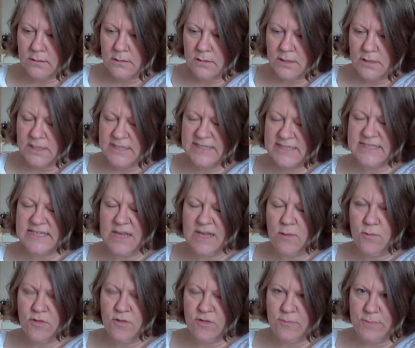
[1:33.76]

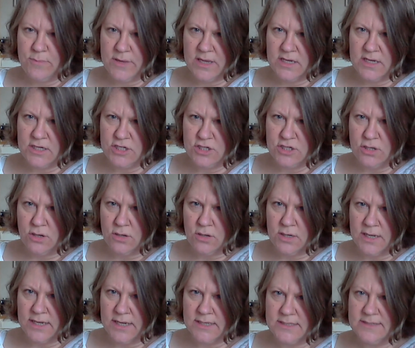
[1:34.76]
South Bay
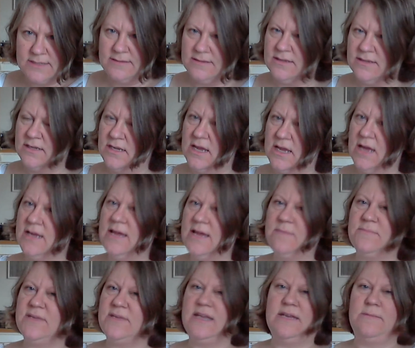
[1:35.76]
Shawlette. I
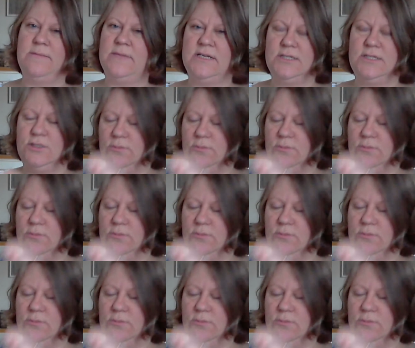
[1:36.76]
kept getting it mixed up